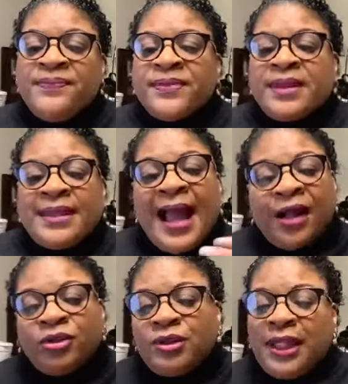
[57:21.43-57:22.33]
Now
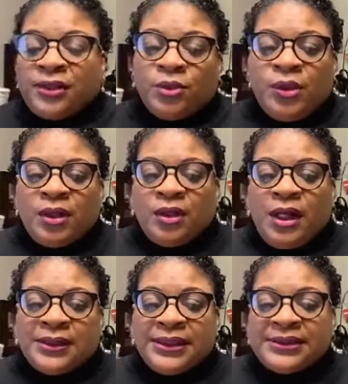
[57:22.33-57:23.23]
you got the word of God
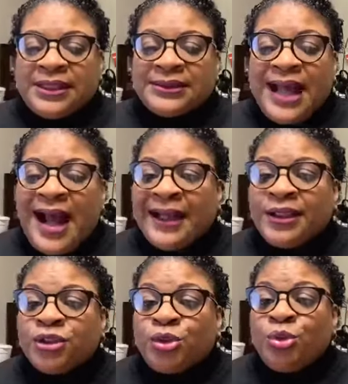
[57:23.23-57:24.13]
that says, I can
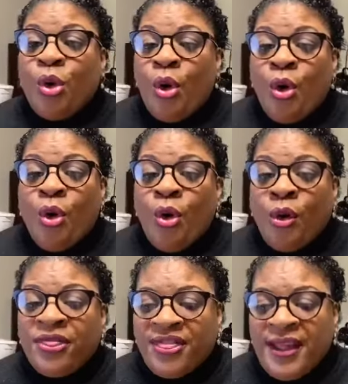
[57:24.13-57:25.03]
do all
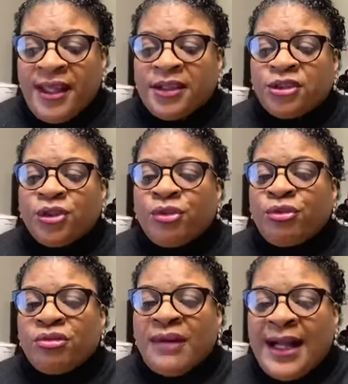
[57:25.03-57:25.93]
things through
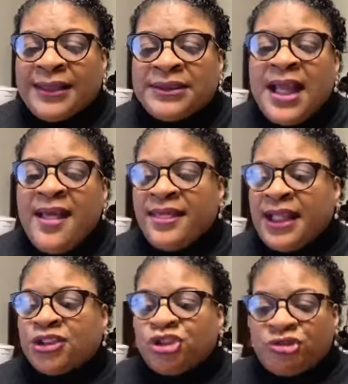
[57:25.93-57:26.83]
Christ that
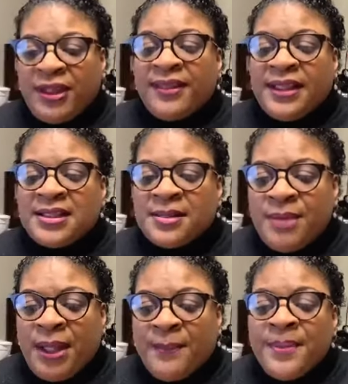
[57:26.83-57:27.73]
strengthens me.